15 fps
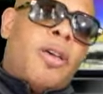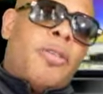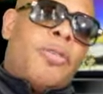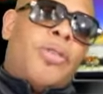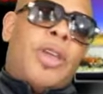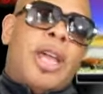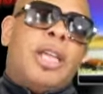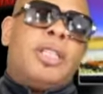
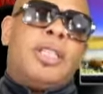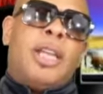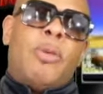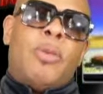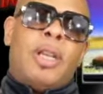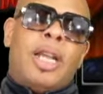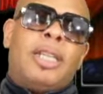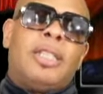things that
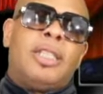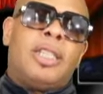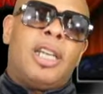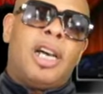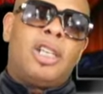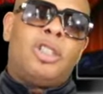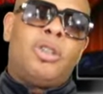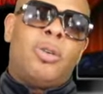we like to
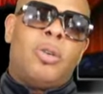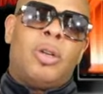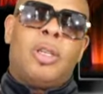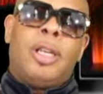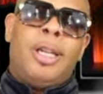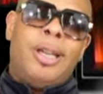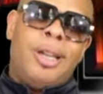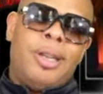touch on
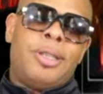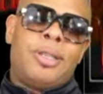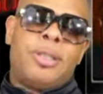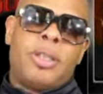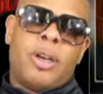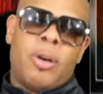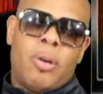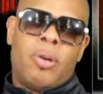is
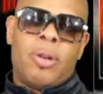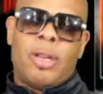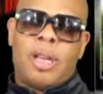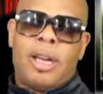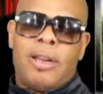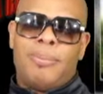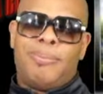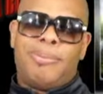the
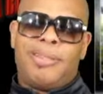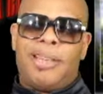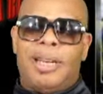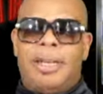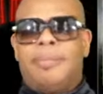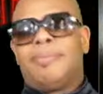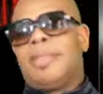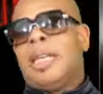online play.
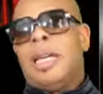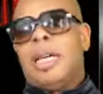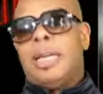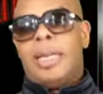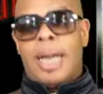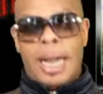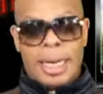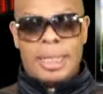
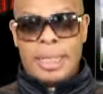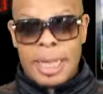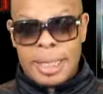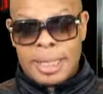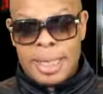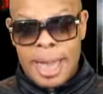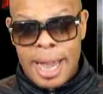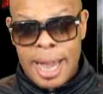
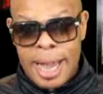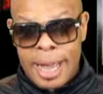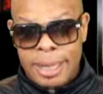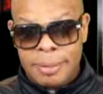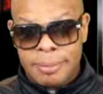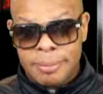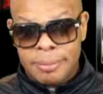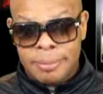
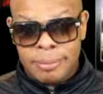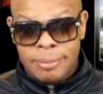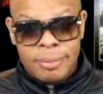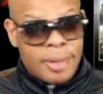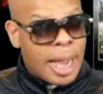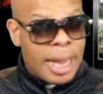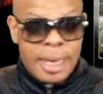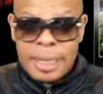Non-existent!
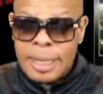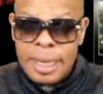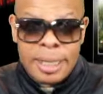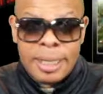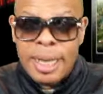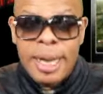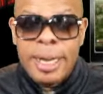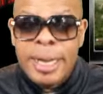
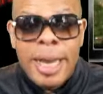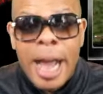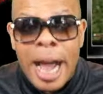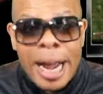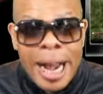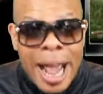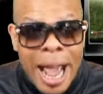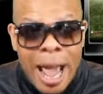Non-existent,
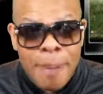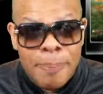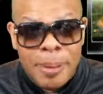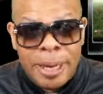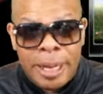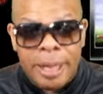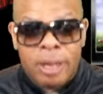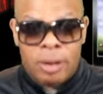not
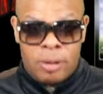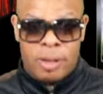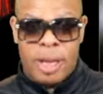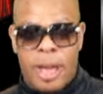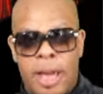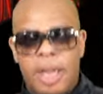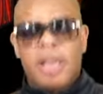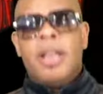happening,
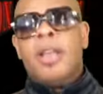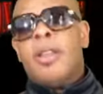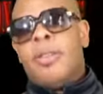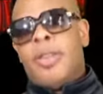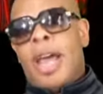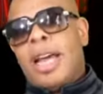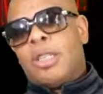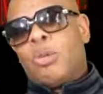okay?
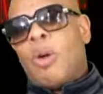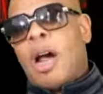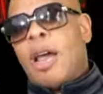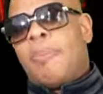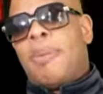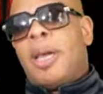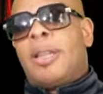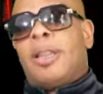That's why I
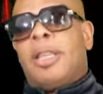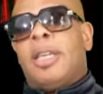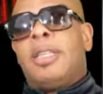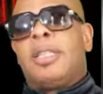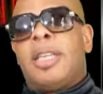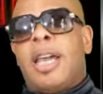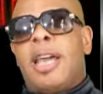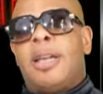picked
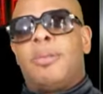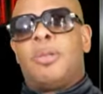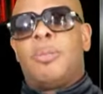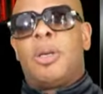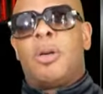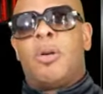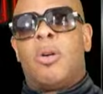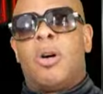these games,
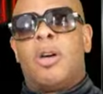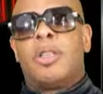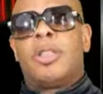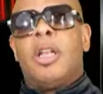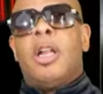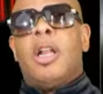because